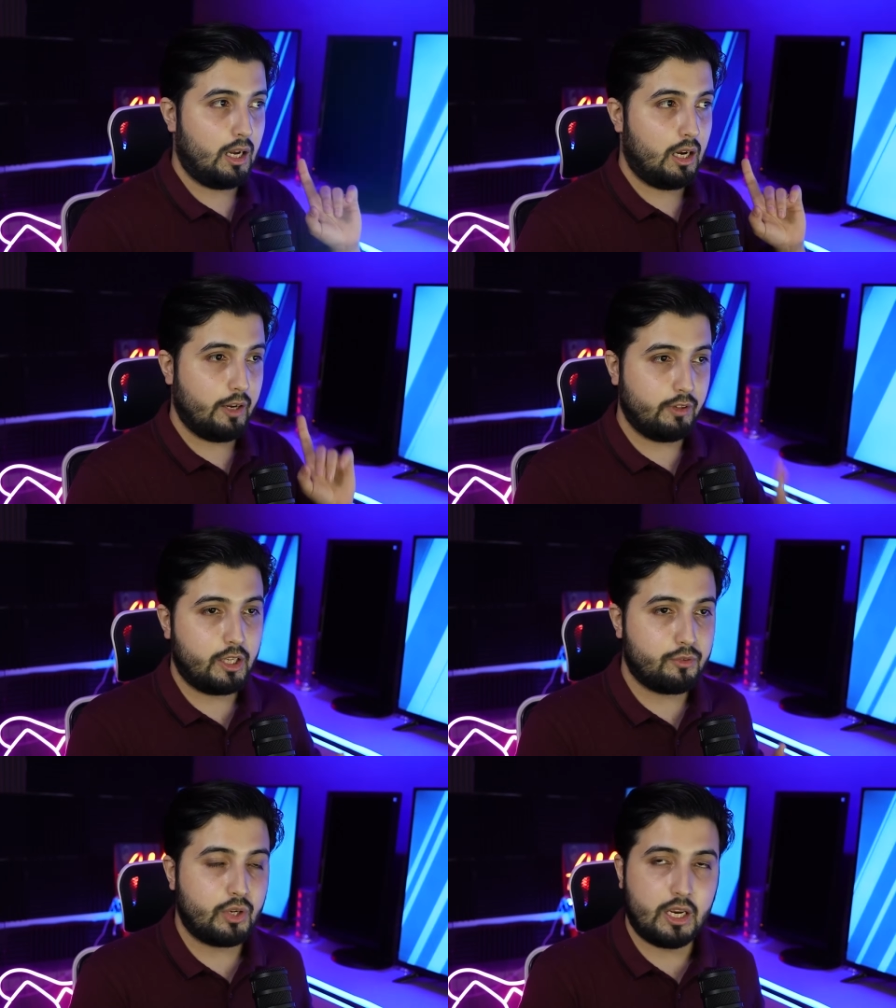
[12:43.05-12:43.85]
uh, i will
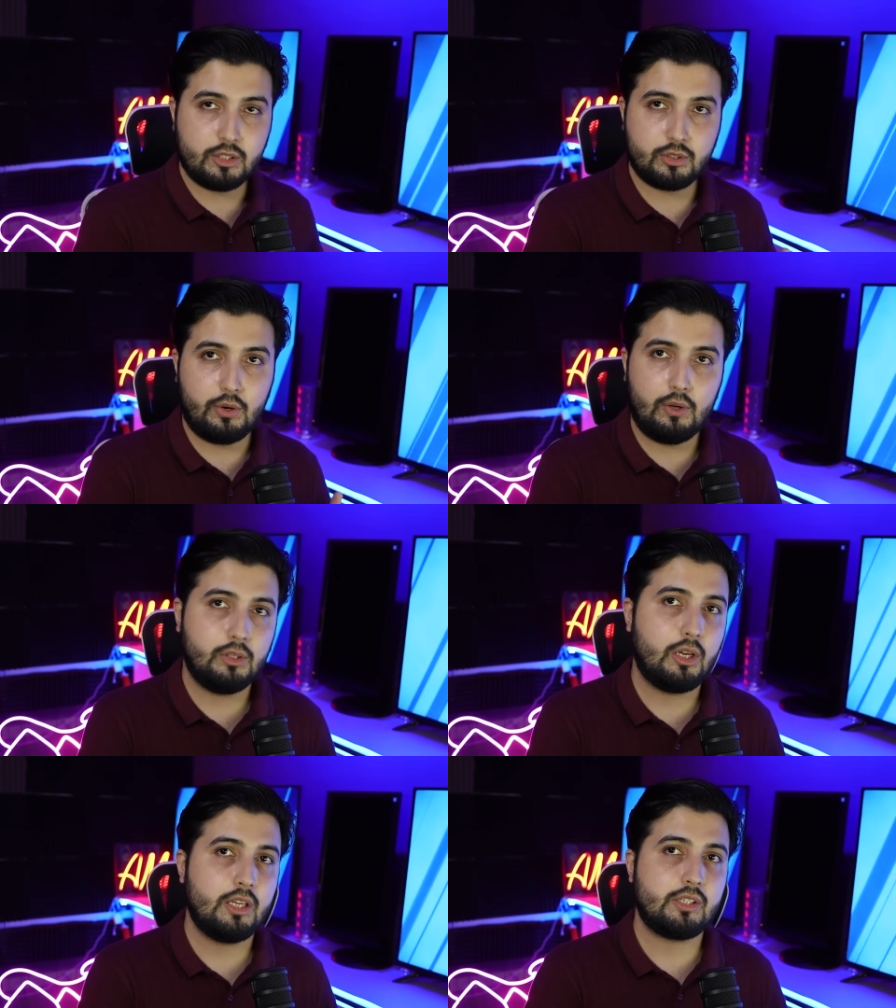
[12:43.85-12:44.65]
give you guys all
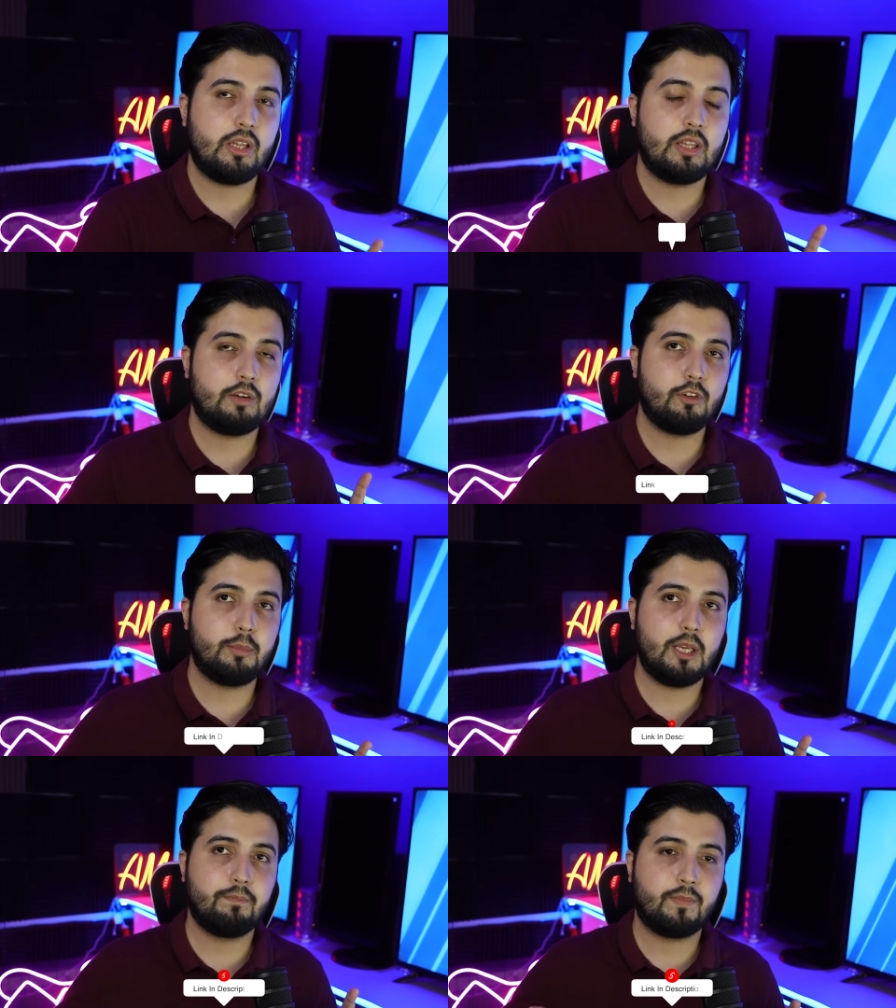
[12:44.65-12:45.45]
the links that will
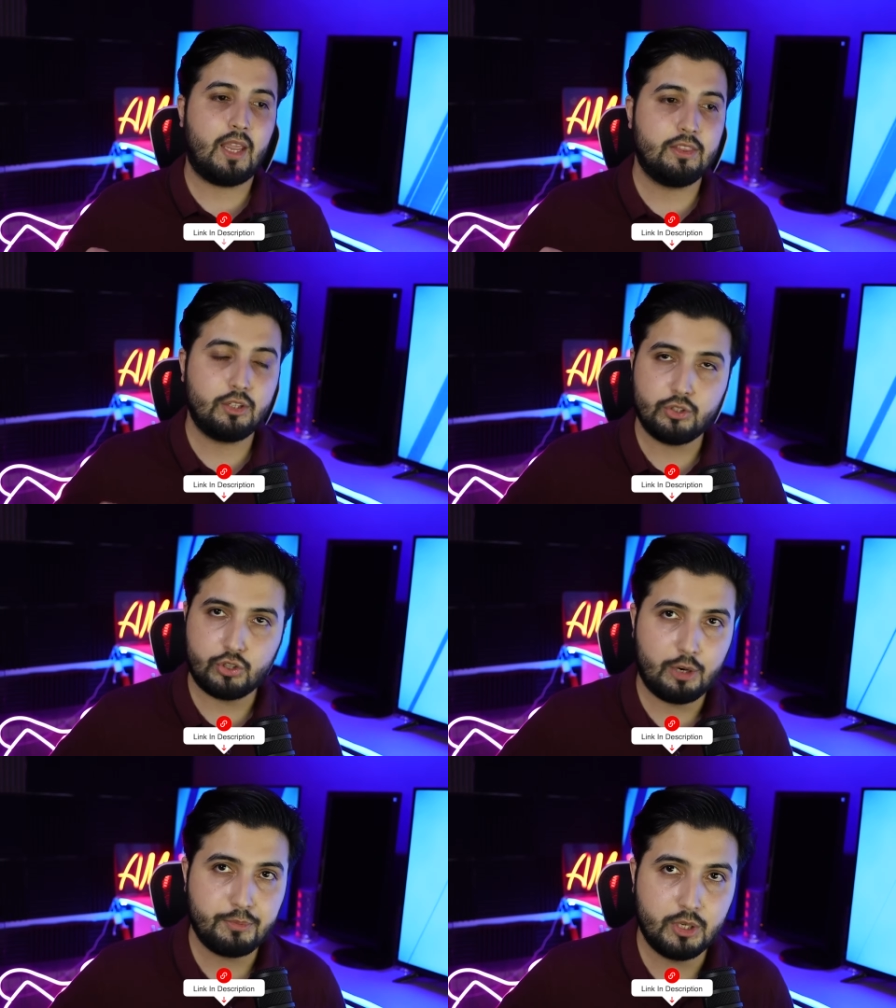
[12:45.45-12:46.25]
be in the
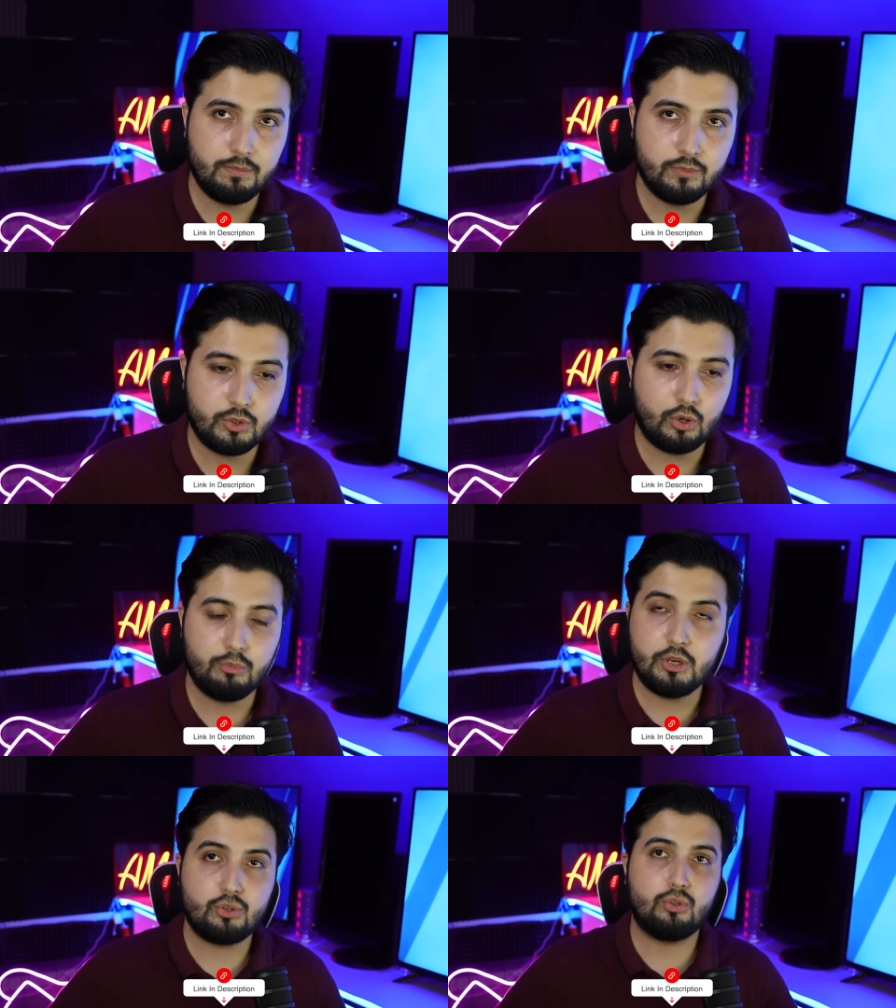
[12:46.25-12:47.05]
description so
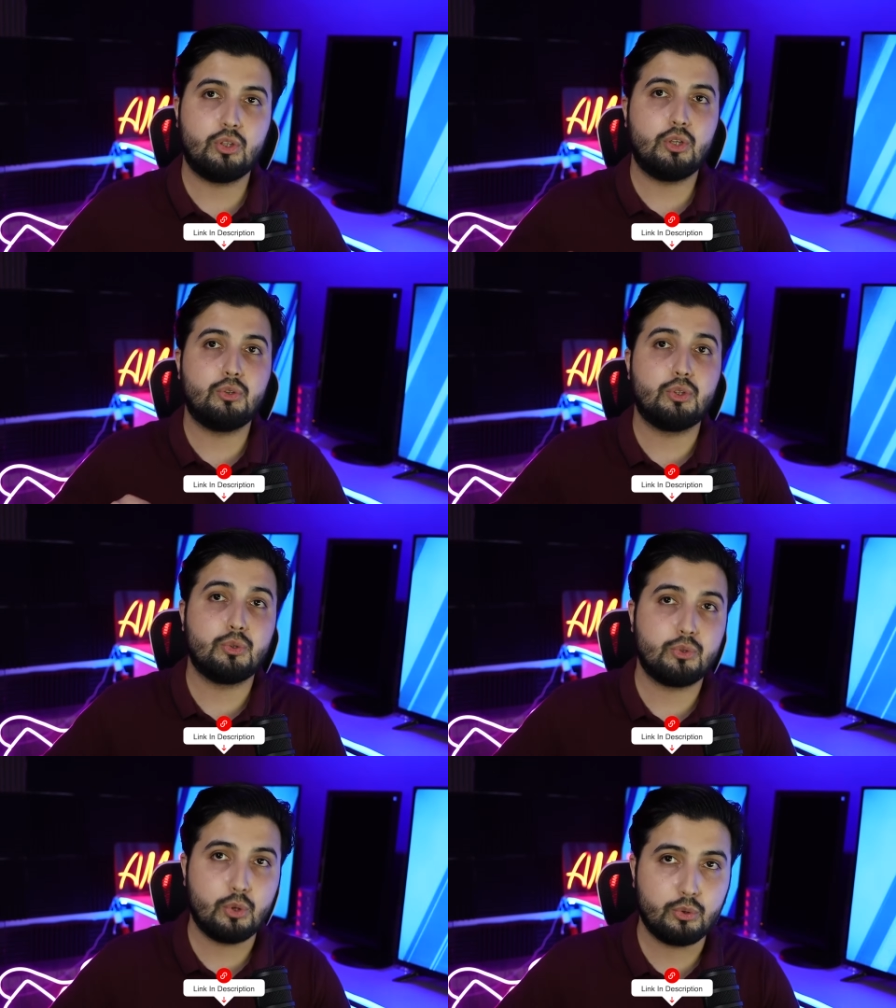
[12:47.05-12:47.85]
make sure that you
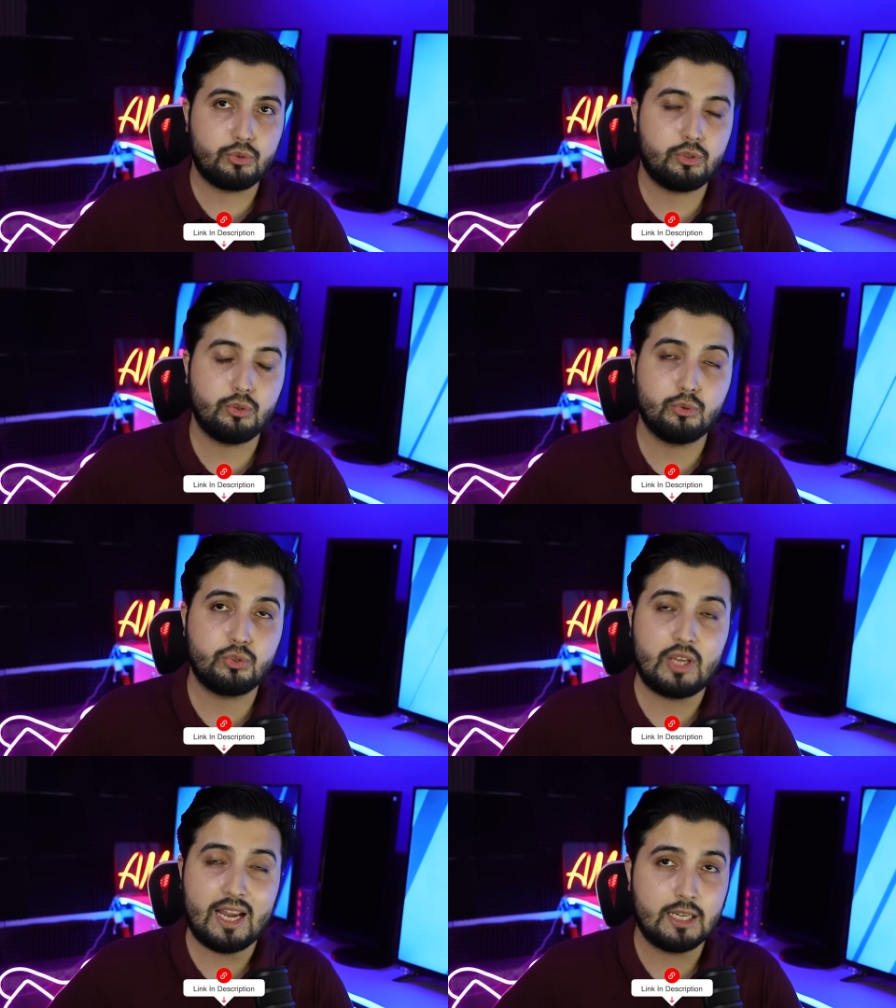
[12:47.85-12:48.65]
use those to
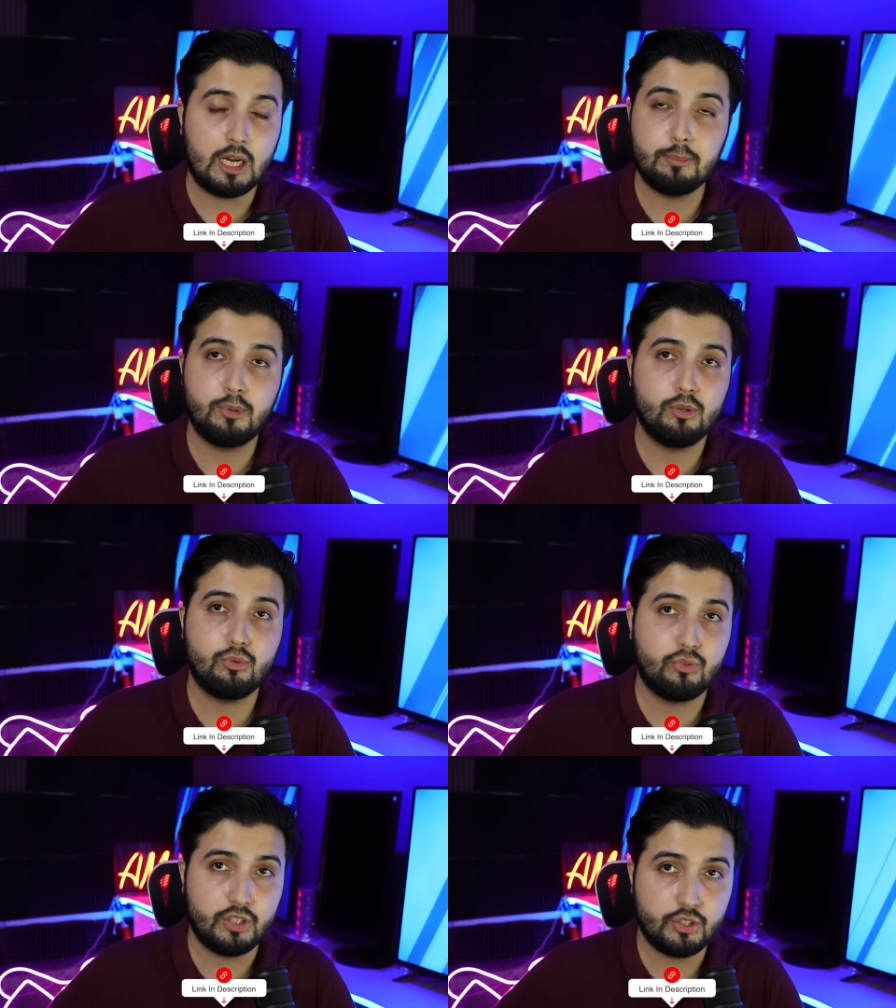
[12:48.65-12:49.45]
sign up
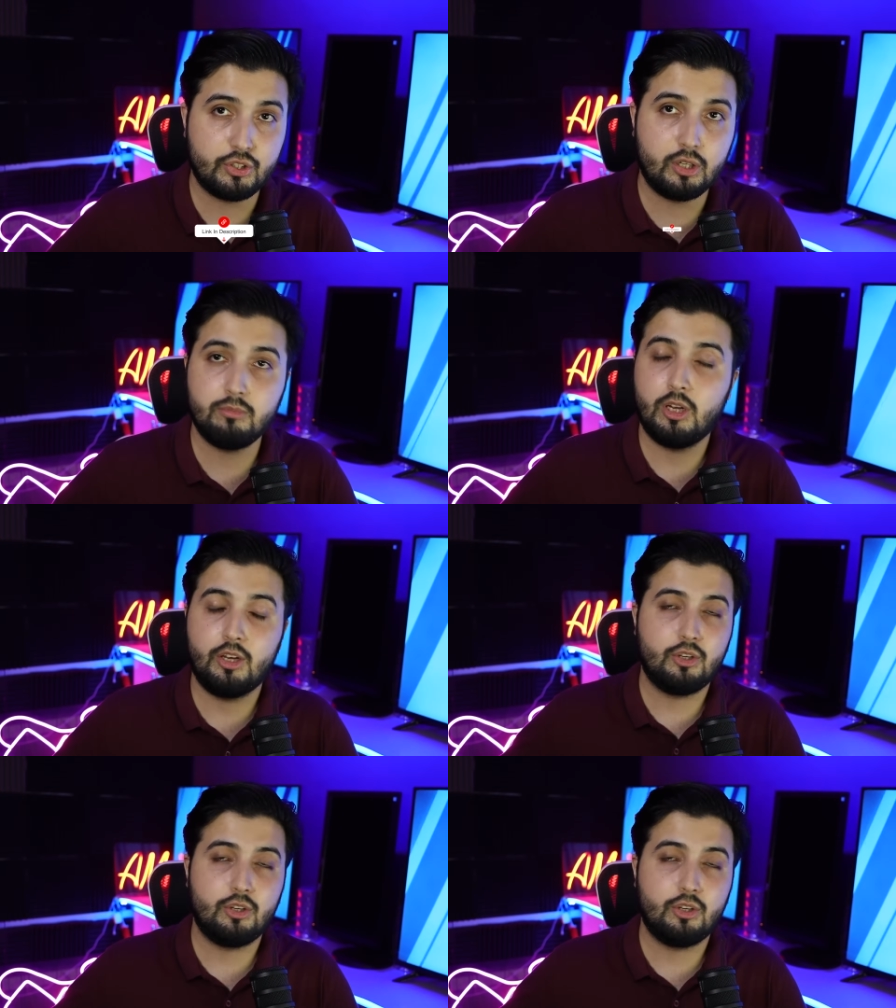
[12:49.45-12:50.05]
to register